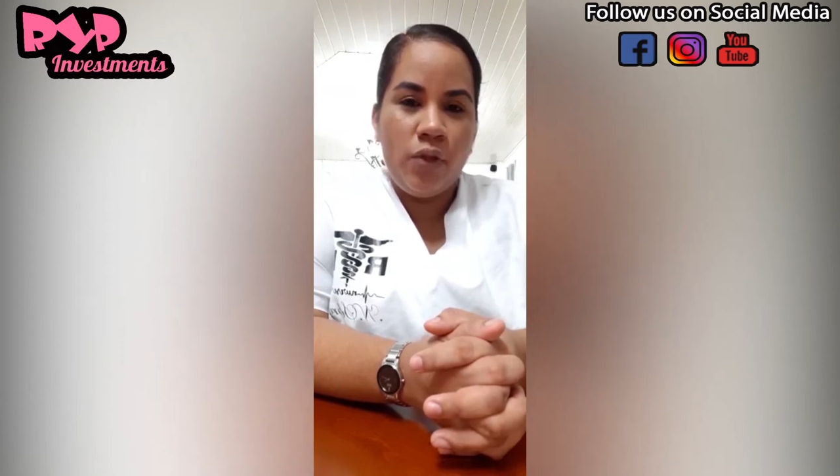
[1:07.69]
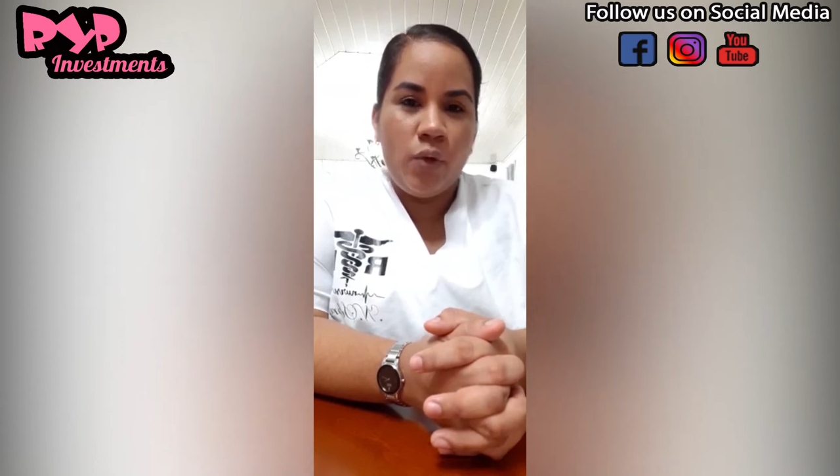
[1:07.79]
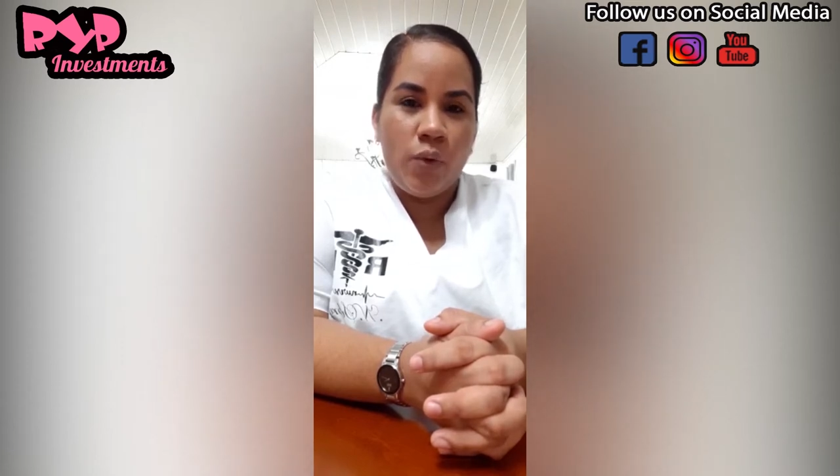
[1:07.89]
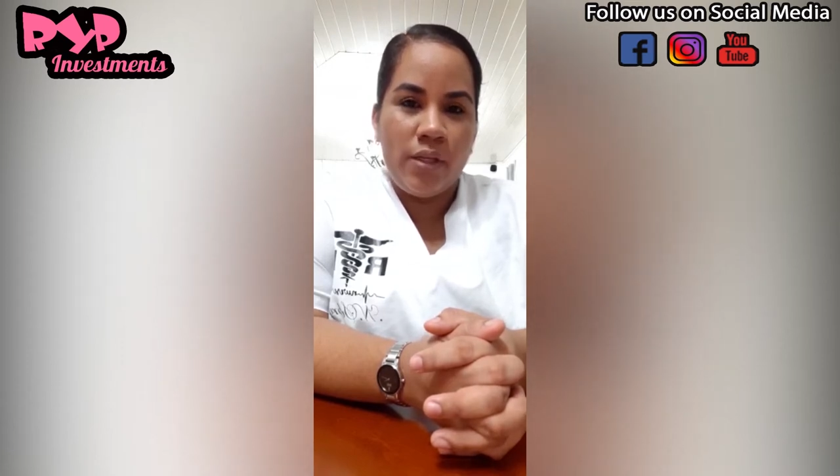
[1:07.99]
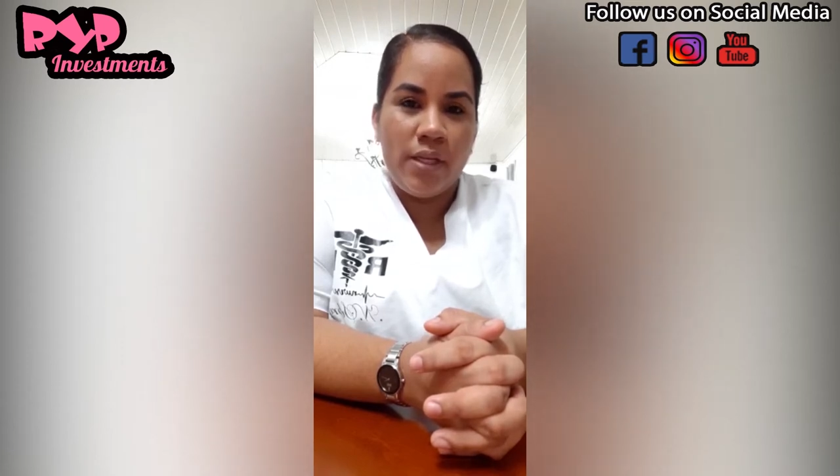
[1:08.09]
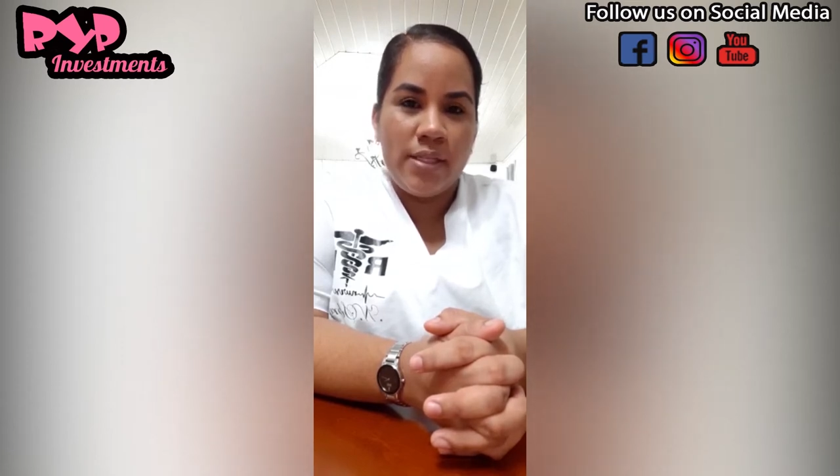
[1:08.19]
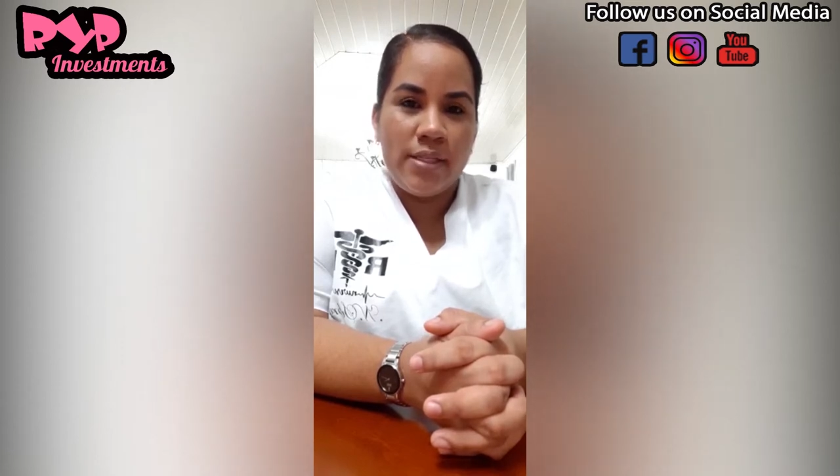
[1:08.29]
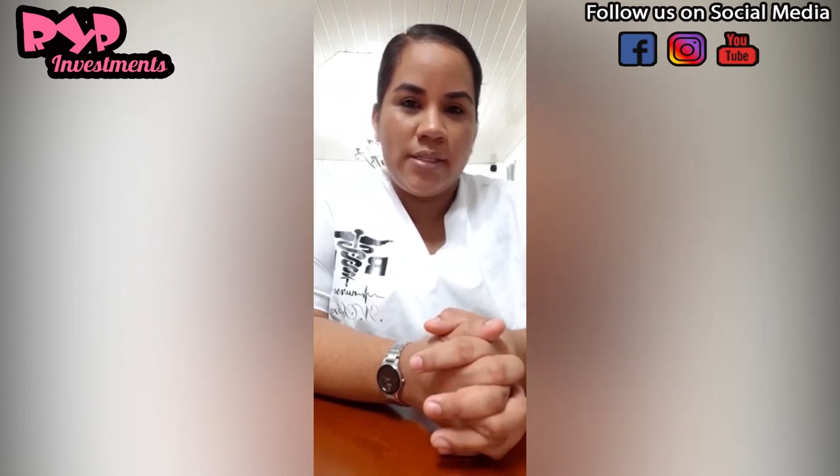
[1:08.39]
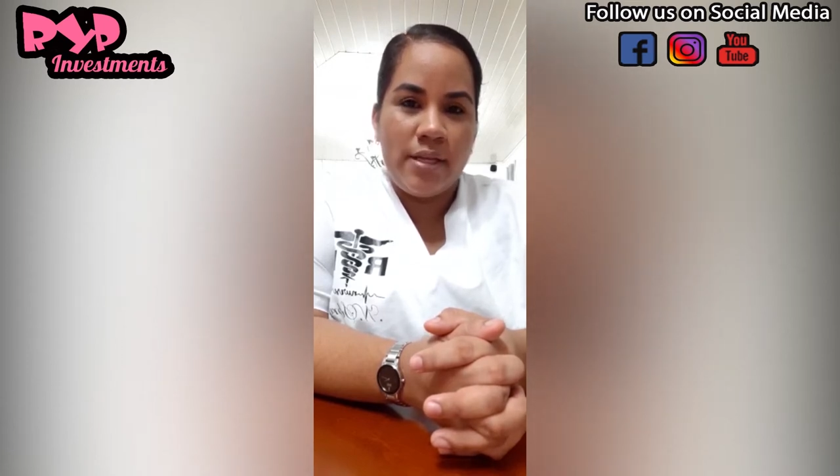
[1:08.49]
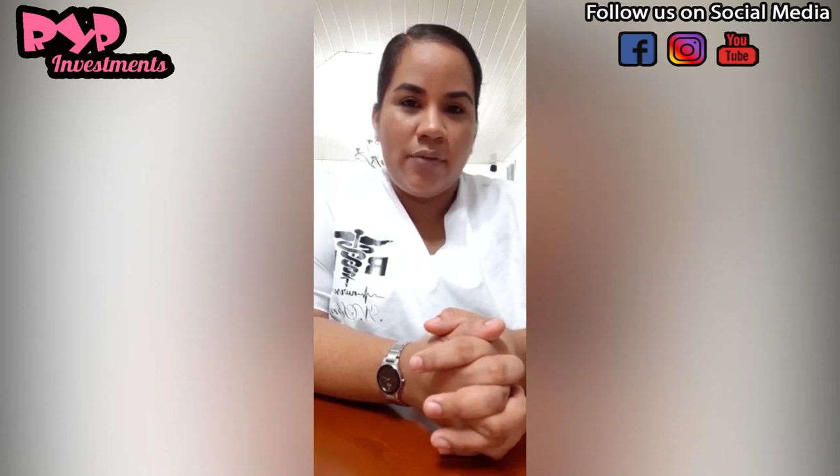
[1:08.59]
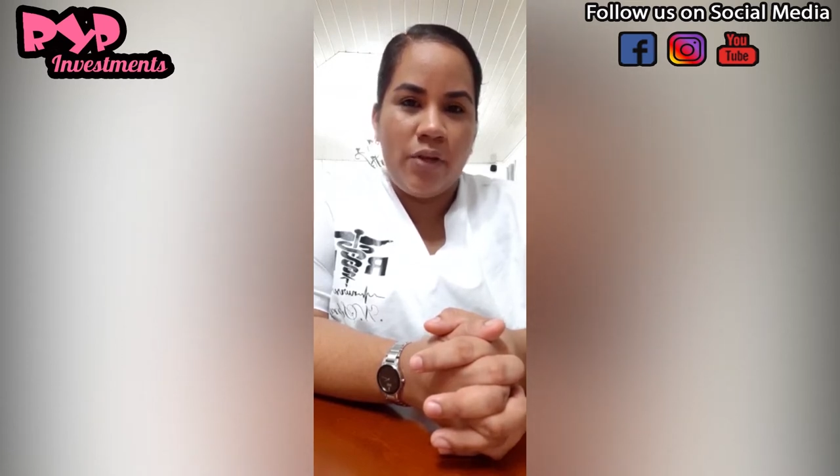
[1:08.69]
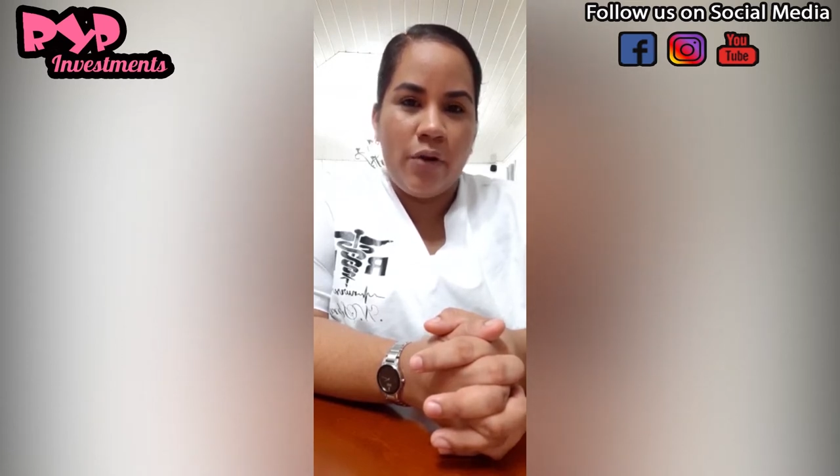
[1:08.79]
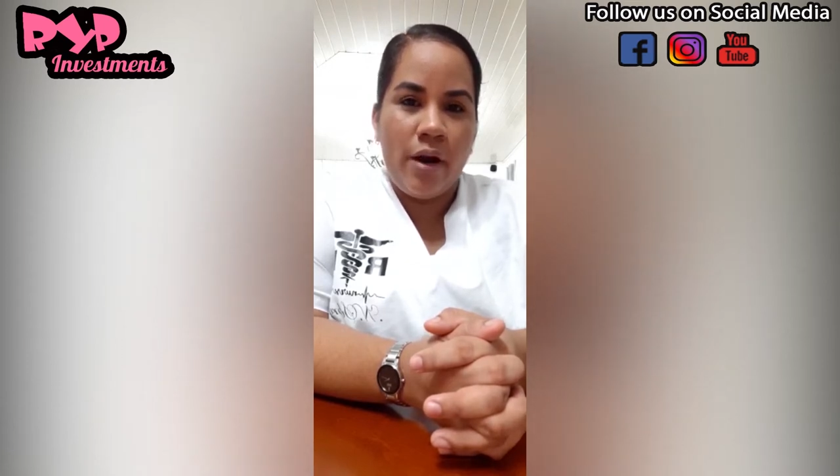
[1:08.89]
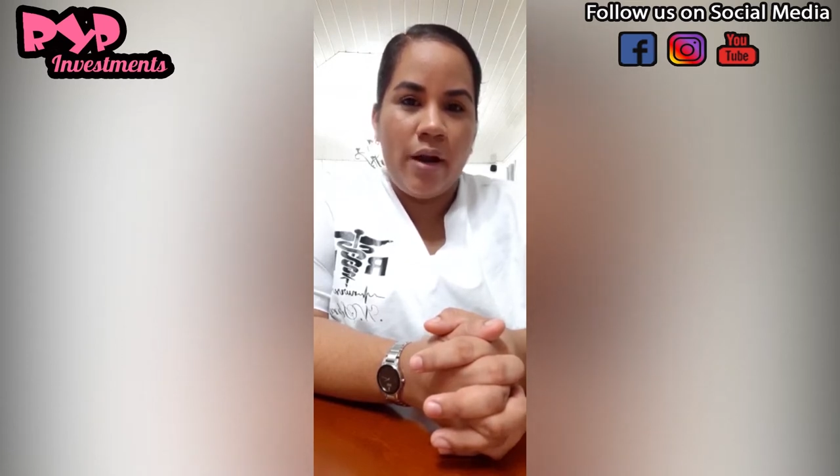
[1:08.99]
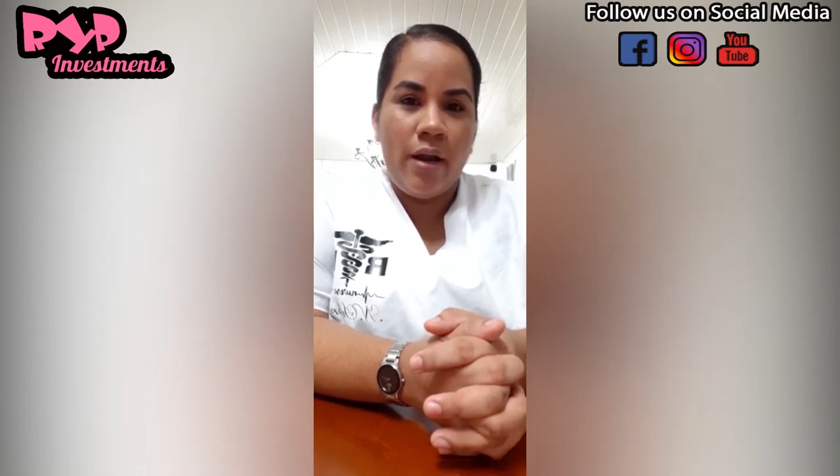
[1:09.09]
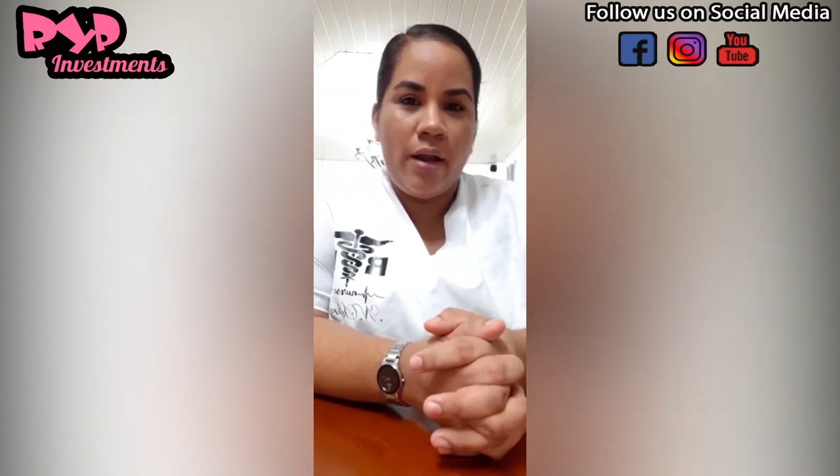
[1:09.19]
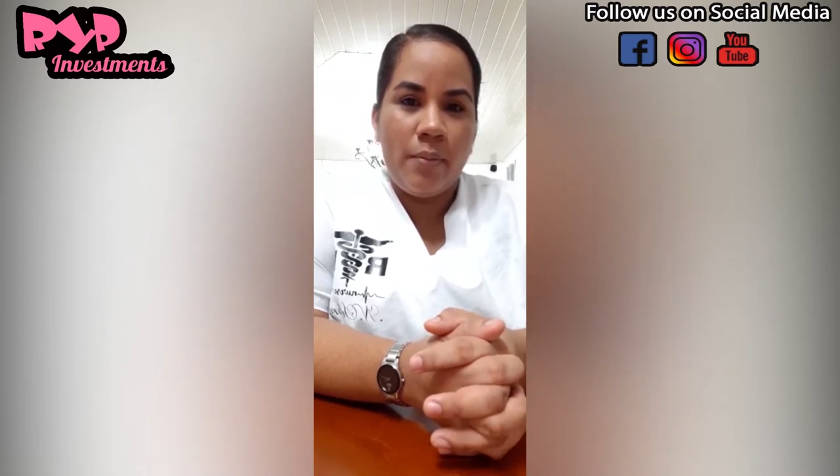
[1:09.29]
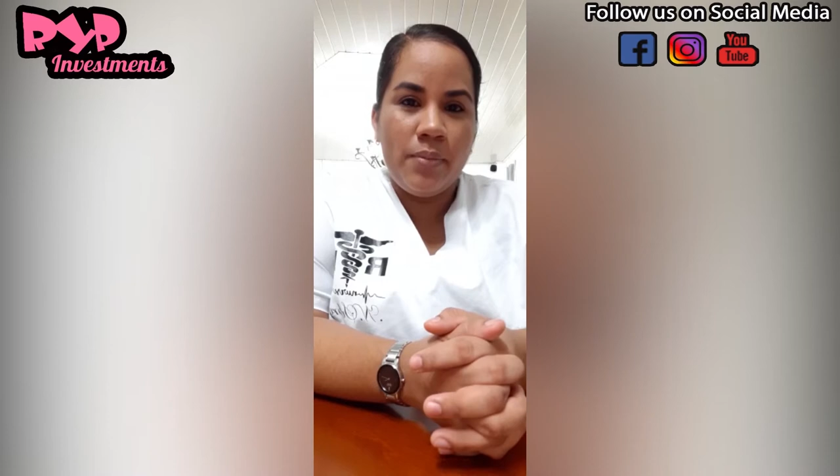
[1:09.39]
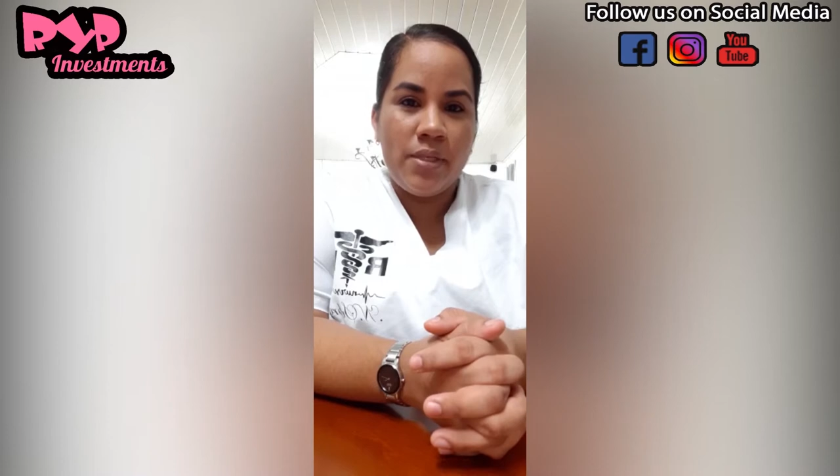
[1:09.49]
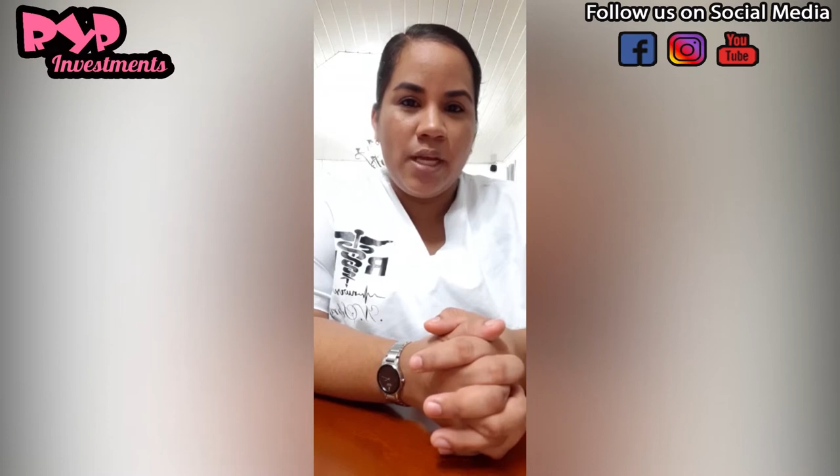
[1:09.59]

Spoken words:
notice that there are lumps